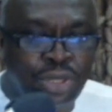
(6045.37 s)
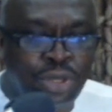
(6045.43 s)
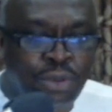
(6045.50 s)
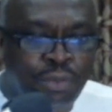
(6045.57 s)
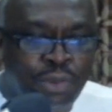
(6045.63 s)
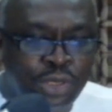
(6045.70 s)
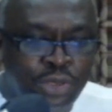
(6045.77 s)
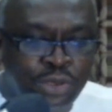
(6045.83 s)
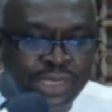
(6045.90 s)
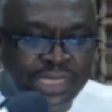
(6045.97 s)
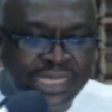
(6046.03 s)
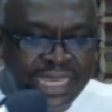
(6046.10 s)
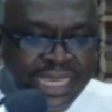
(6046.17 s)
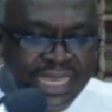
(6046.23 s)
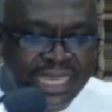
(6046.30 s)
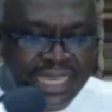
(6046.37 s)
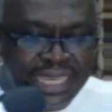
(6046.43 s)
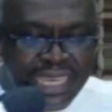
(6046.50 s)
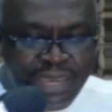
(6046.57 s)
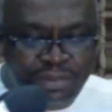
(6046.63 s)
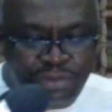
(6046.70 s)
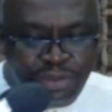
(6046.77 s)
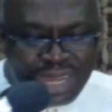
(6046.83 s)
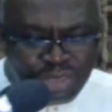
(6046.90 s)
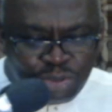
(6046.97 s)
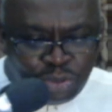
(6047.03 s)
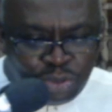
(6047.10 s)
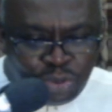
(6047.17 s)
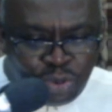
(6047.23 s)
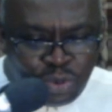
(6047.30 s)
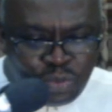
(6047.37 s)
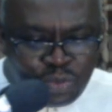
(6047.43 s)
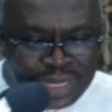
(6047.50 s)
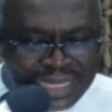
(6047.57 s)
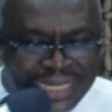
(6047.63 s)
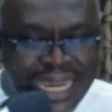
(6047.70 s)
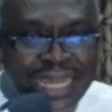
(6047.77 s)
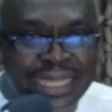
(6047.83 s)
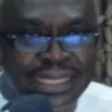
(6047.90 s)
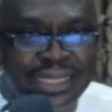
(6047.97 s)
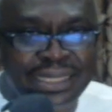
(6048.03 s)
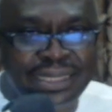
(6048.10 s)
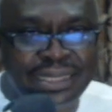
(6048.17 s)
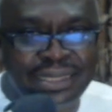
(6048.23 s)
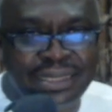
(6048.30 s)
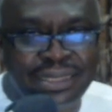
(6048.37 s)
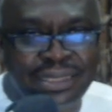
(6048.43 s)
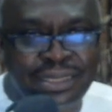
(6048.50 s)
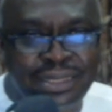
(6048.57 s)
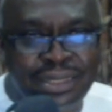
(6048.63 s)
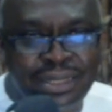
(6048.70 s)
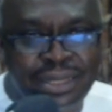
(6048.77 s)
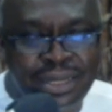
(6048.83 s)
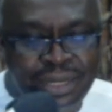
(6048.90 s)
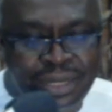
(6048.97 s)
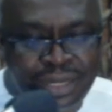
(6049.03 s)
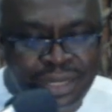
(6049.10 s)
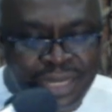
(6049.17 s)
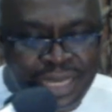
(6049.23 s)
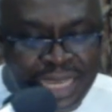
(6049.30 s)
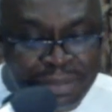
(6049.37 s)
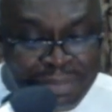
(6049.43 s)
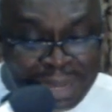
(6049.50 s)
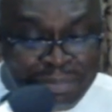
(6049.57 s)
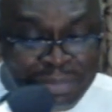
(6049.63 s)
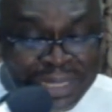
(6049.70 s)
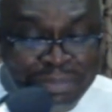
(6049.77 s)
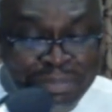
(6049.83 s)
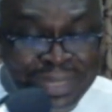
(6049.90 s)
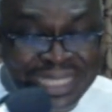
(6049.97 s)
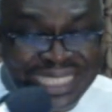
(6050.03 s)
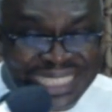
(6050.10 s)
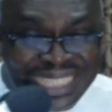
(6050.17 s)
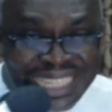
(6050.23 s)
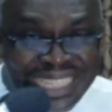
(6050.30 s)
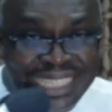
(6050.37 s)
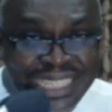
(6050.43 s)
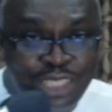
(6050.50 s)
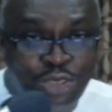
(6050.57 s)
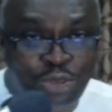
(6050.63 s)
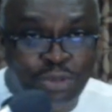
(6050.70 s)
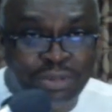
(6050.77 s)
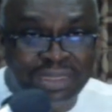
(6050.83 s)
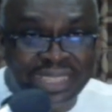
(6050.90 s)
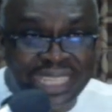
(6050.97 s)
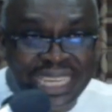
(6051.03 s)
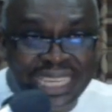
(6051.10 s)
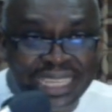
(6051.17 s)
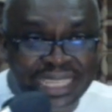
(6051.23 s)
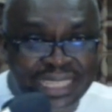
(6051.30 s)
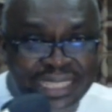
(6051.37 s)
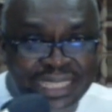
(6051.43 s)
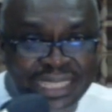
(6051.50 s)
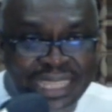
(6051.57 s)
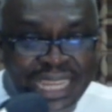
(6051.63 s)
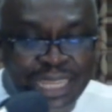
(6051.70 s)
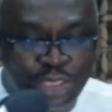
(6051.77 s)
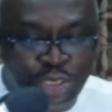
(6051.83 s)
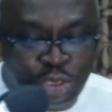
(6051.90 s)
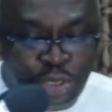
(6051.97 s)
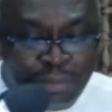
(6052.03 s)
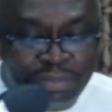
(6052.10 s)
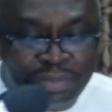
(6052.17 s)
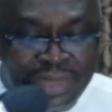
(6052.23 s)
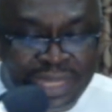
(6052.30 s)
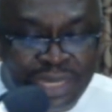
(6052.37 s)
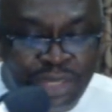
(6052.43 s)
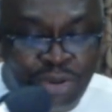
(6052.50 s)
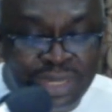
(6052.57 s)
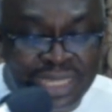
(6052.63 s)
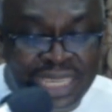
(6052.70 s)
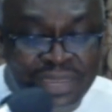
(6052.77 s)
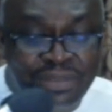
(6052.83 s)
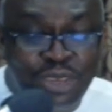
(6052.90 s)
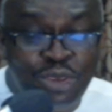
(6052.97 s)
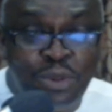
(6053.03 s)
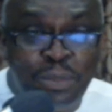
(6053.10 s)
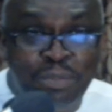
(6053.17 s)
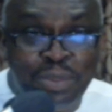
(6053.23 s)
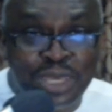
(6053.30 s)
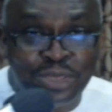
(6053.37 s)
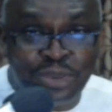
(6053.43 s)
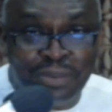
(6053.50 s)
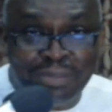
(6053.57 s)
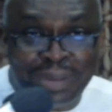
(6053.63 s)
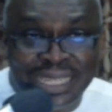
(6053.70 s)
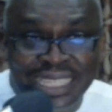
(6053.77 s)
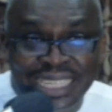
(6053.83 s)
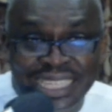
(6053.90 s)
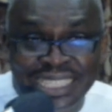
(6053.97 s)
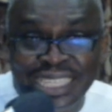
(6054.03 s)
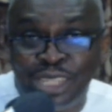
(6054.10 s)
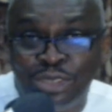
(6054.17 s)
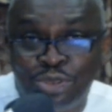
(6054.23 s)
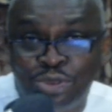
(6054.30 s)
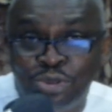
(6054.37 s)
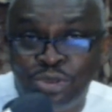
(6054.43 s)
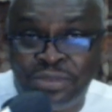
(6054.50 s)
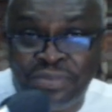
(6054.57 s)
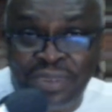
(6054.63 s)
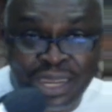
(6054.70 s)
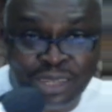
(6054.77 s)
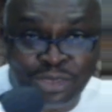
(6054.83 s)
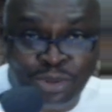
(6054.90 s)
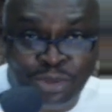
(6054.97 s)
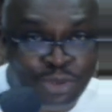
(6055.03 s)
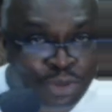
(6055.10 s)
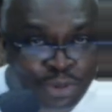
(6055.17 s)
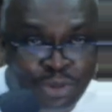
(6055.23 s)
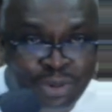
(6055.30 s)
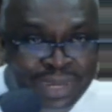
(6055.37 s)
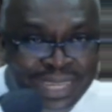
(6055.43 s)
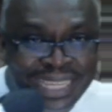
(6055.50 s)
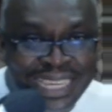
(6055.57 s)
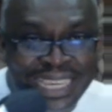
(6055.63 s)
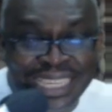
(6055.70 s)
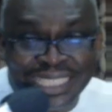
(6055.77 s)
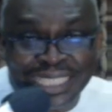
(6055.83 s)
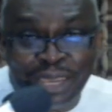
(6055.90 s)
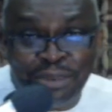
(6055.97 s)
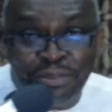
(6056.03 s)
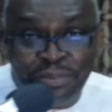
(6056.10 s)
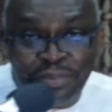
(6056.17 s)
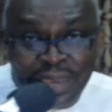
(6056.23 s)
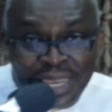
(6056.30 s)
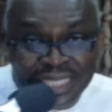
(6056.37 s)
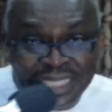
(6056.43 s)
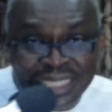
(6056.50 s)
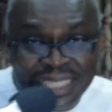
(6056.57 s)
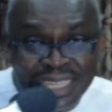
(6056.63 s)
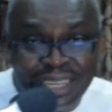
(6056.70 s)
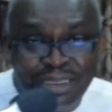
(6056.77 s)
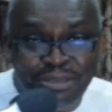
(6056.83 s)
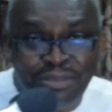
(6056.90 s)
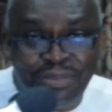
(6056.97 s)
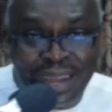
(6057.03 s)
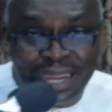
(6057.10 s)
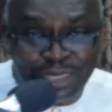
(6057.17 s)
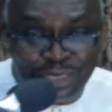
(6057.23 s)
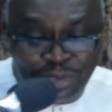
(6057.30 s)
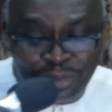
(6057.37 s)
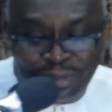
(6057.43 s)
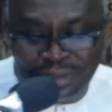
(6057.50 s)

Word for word: But you see, if you are to go with that, it might be misleading to think that something not giving you peace of mind is a truth factor. No, it's a faith factor.